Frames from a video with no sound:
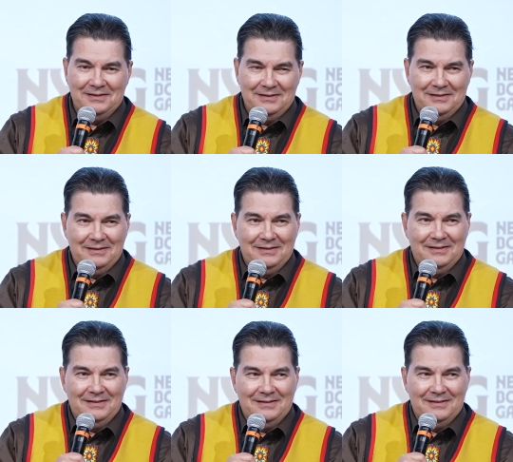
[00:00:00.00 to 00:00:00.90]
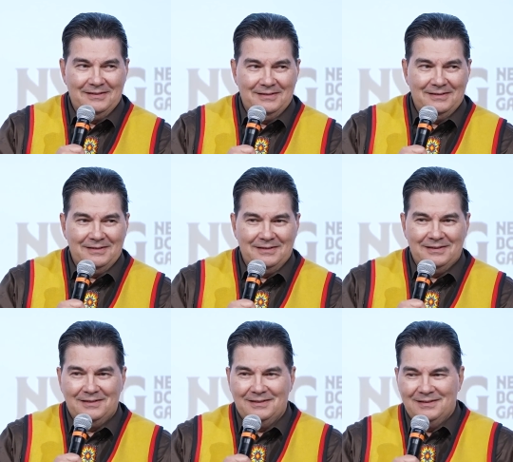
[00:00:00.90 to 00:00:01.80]

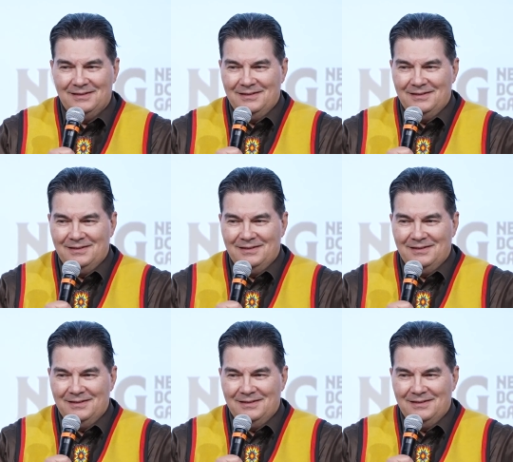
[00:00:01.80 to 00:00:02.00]
No one is speaking in this clip.